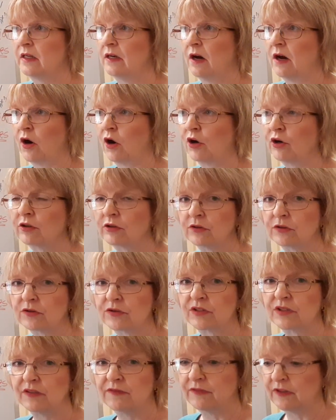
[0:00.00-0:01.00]

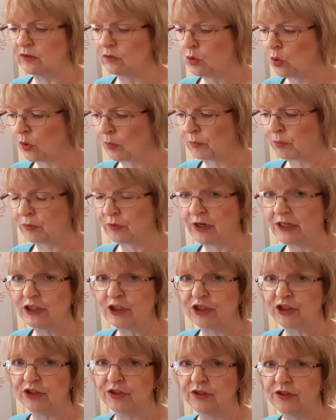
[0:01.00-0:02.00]
Articles of
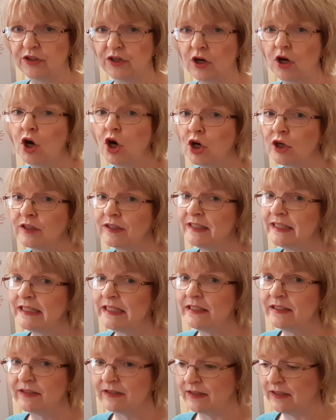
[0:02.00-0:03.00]
Incorporation on
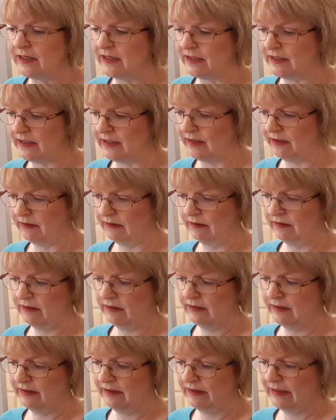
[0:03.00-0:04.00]
DC.
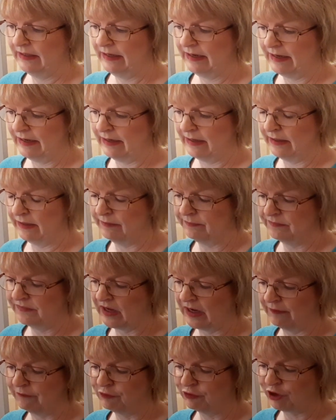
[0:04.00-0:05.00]

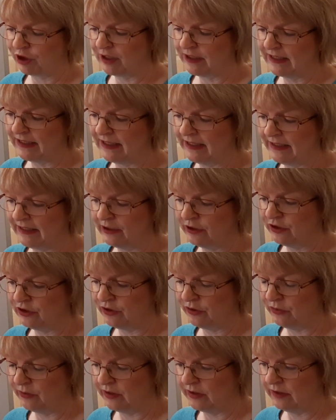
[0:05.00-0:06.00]
I've tried to get
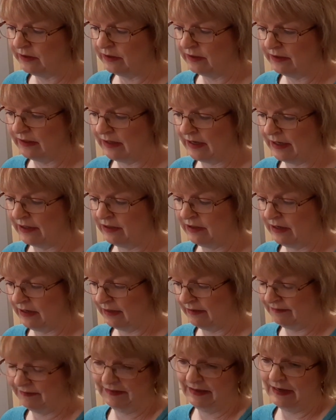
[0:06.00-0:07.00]
into it.
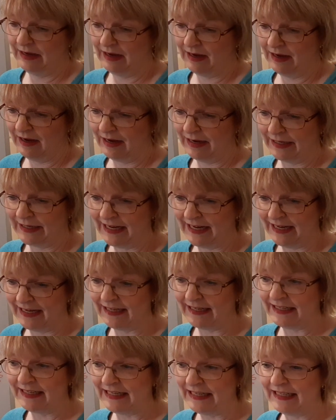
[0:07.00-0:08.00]
I
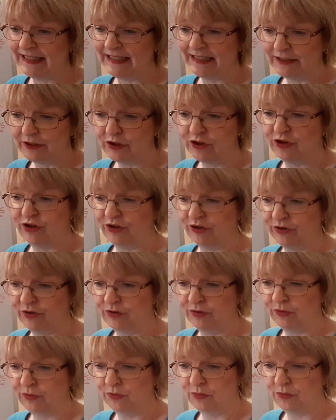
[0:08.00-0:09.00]
can't get
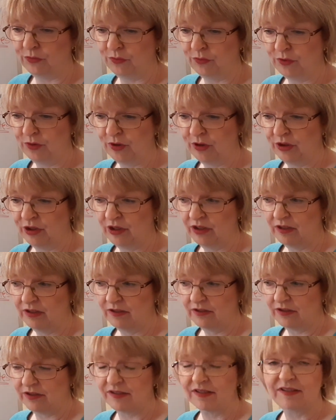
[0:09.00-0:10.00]
into
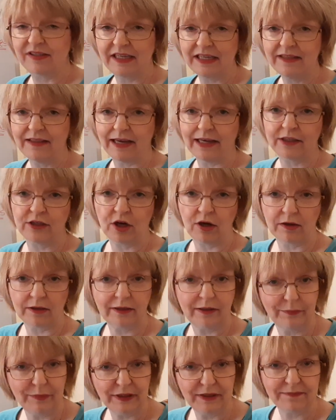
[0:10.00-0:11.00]
to see that
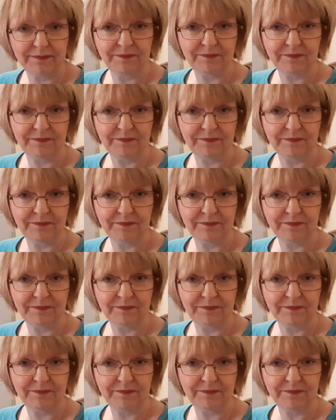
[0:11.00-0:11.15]
document.